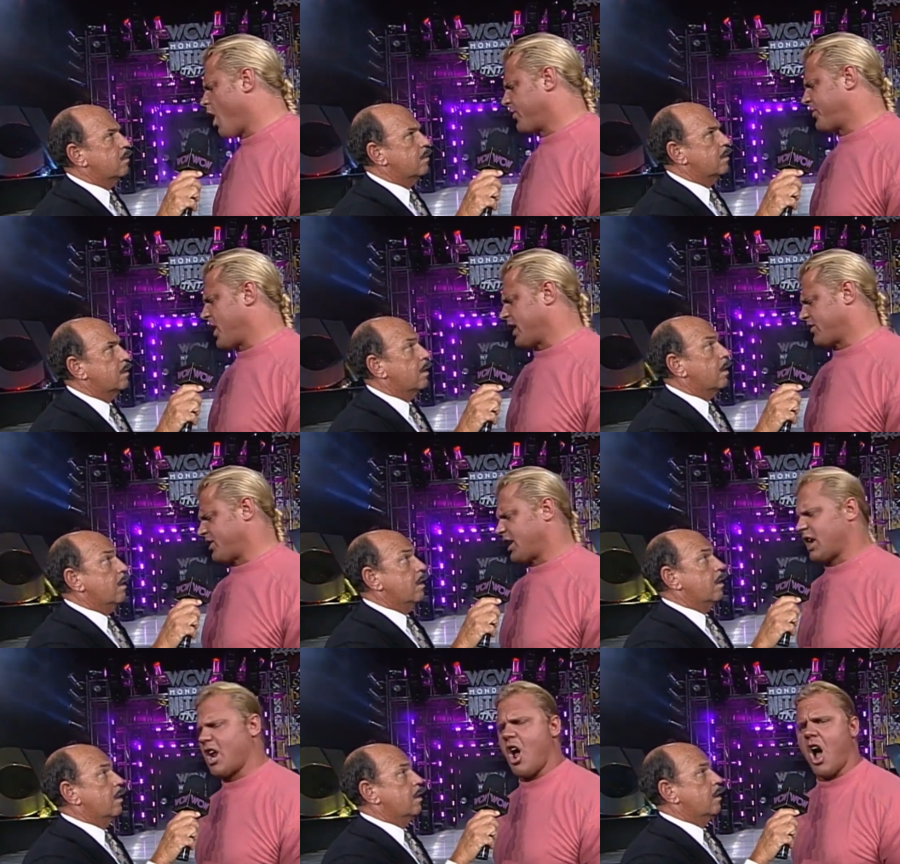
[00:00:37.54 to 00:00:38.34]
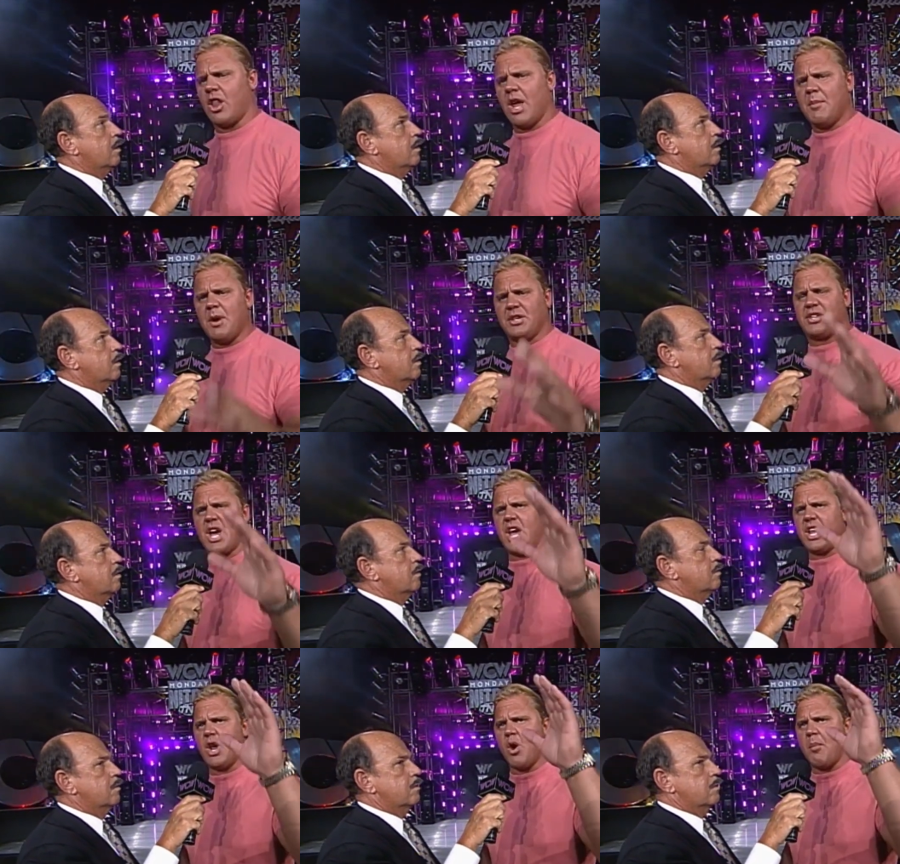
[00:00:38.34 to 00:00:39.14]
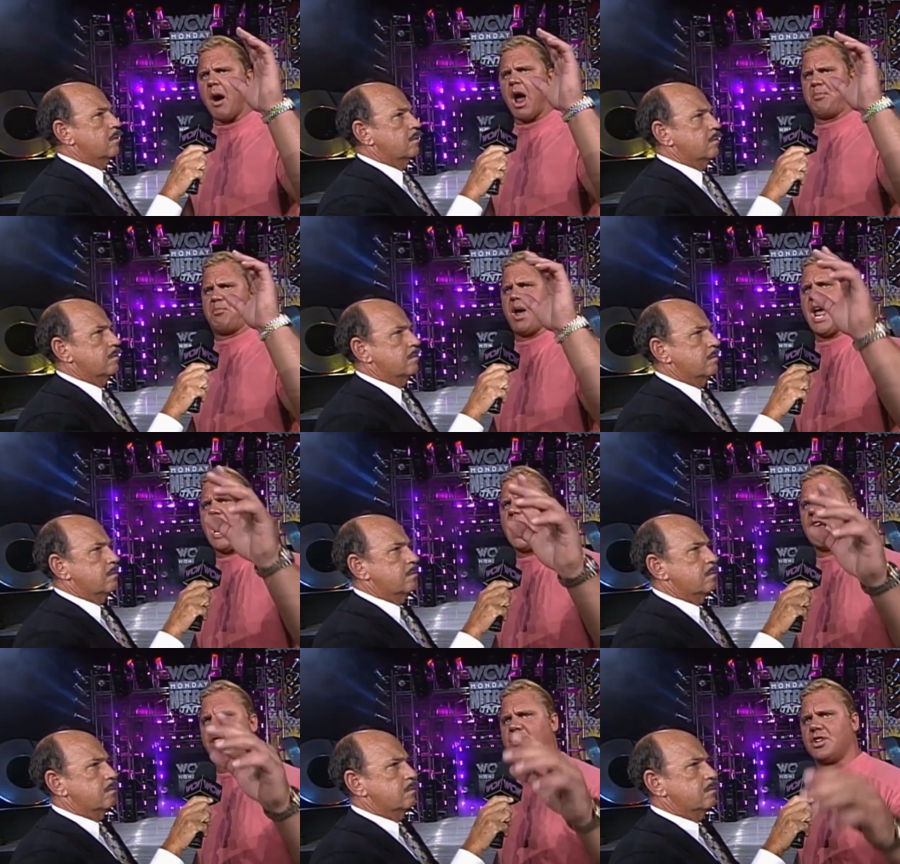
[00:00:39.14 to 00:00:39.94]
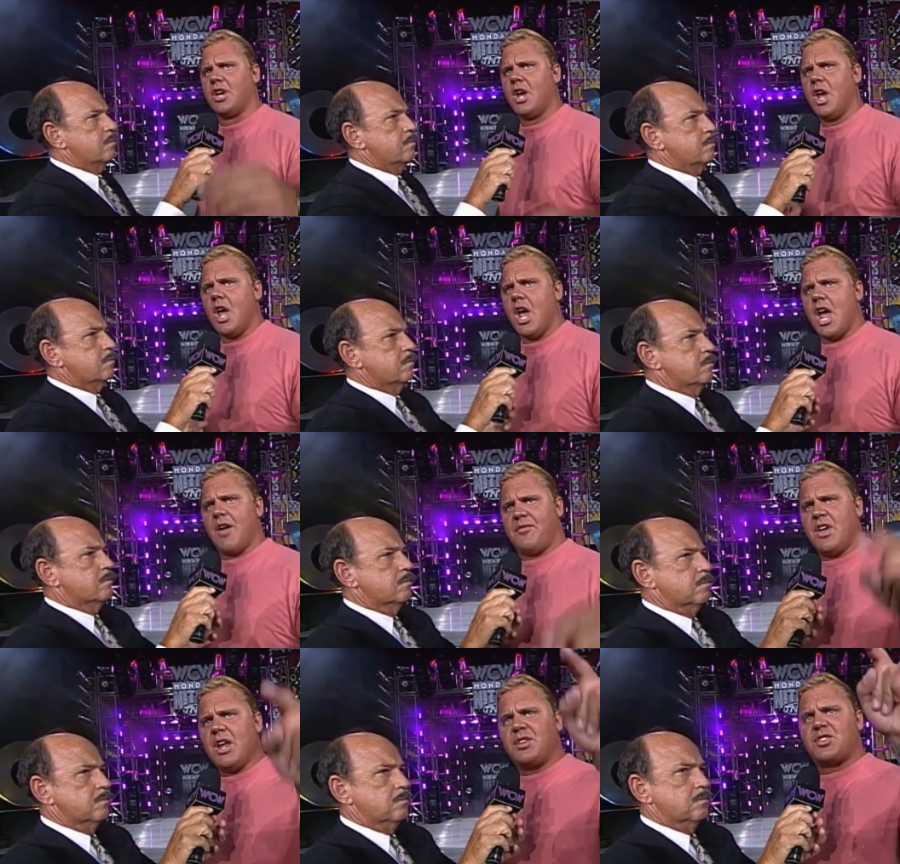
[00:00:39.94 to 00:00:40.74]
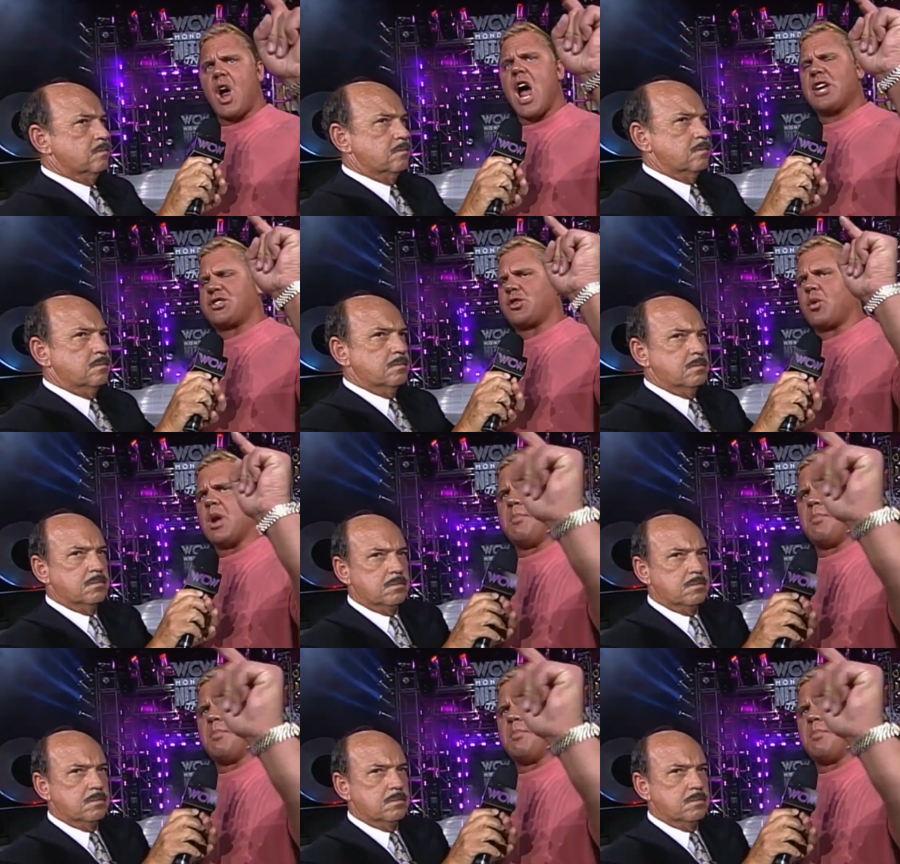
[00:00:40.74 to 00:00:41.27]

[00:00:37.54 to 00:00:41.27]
Speaker 1: work ethic at all. Let me tell you about Page. If he tries to